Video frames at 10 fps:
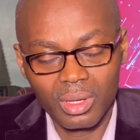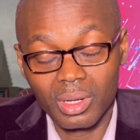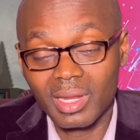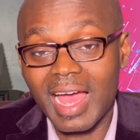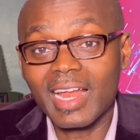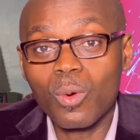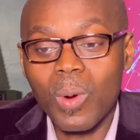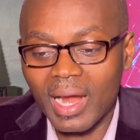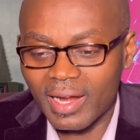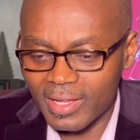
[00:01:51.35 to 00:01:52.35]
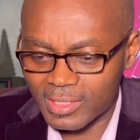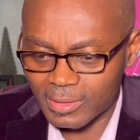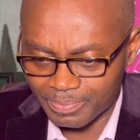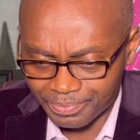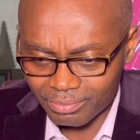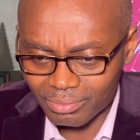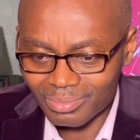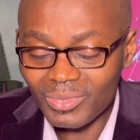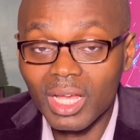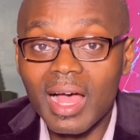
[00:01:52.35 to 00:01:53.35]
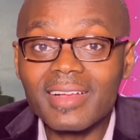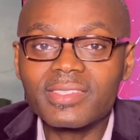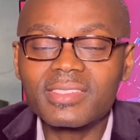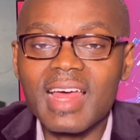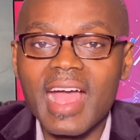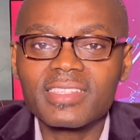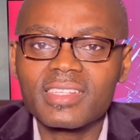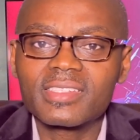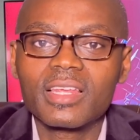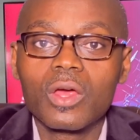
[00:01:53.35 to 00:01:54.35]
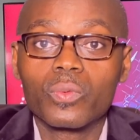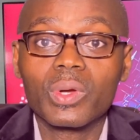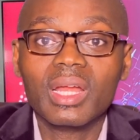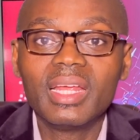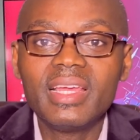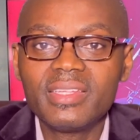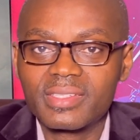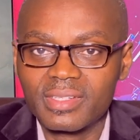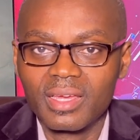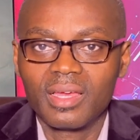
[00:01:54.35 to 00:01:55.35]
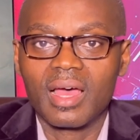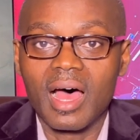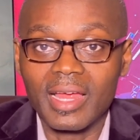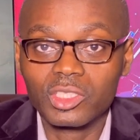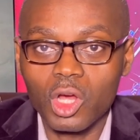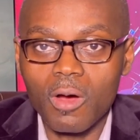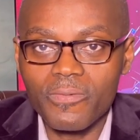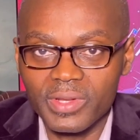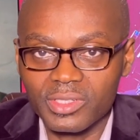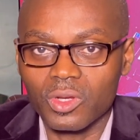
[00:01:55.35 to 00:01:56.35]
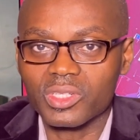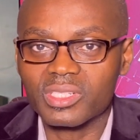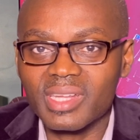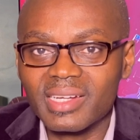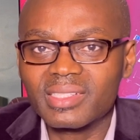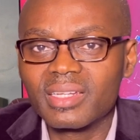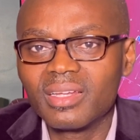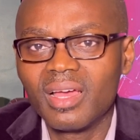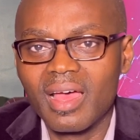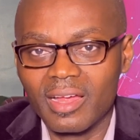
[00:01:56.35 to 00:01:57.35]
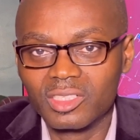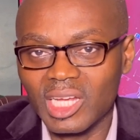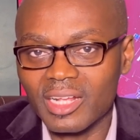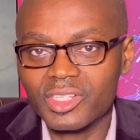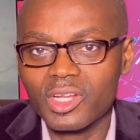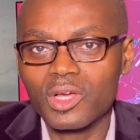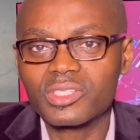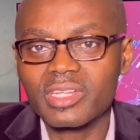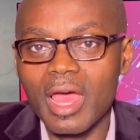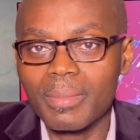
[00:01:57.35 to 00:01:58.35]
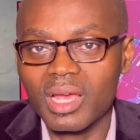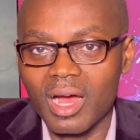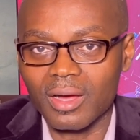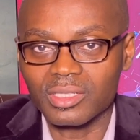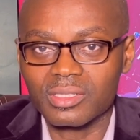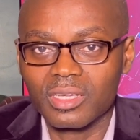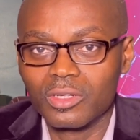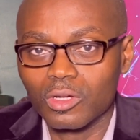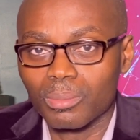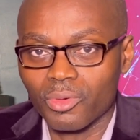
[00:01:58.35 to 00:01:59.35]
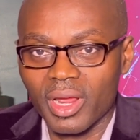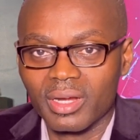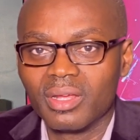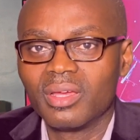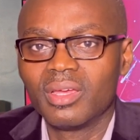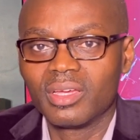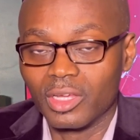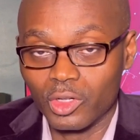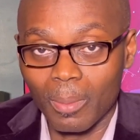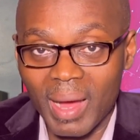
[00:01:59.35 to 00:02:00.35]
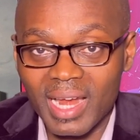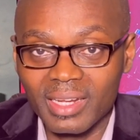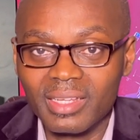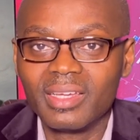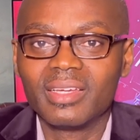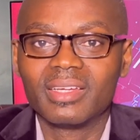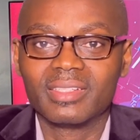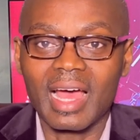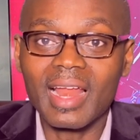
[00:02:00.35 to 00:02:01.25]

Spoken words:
The other one is exercises release endorphins or certain endogenous chemicals in your brain, in your body, that